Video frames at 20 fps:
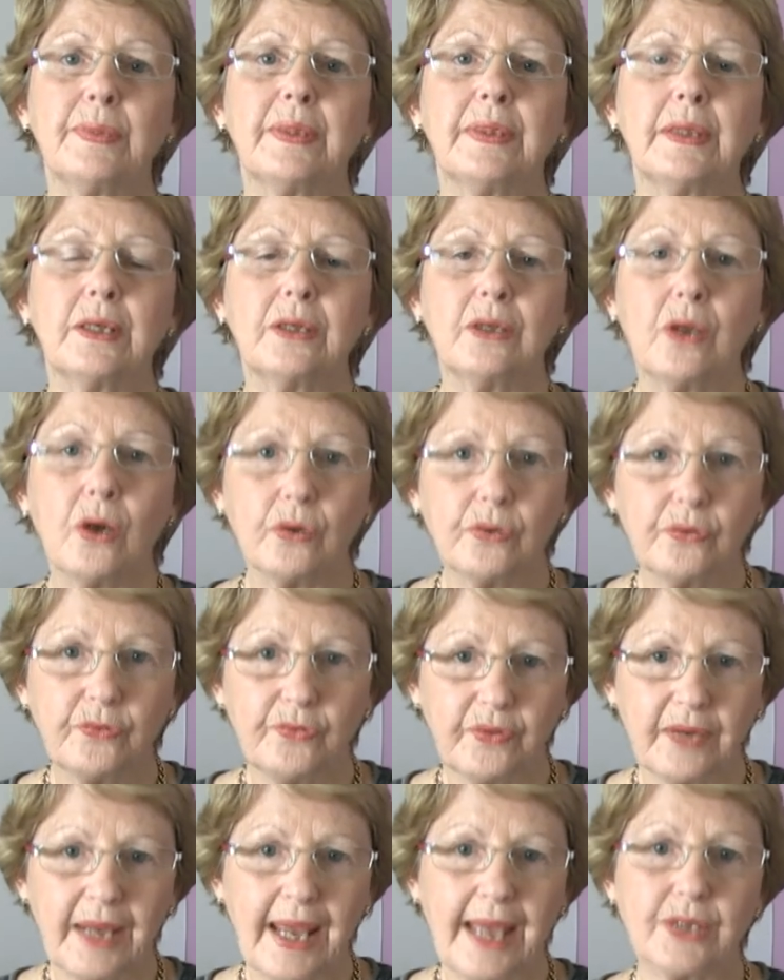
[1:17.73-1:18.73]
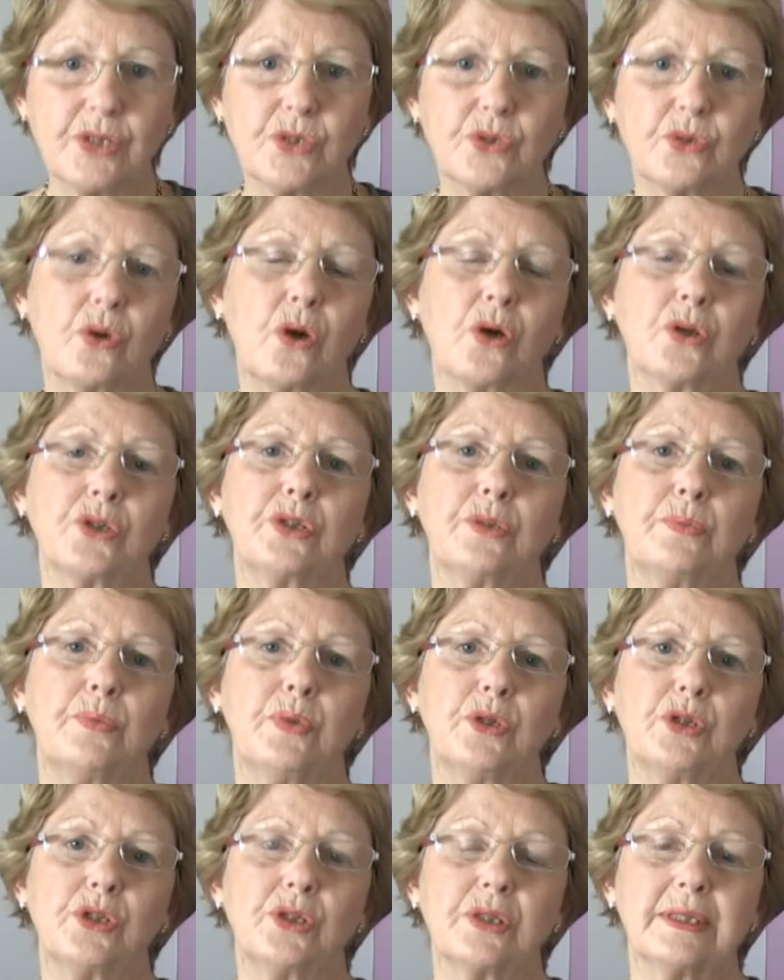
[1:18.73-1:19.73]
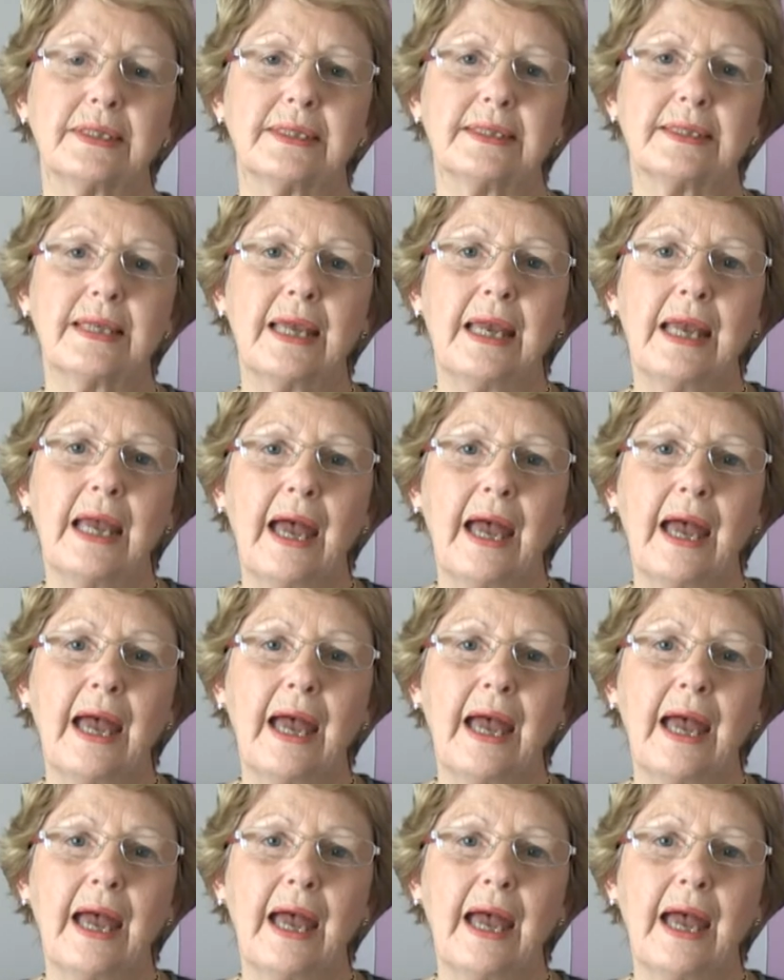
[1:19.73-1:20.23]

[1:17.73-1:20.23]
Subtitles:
but the non-financial contributions,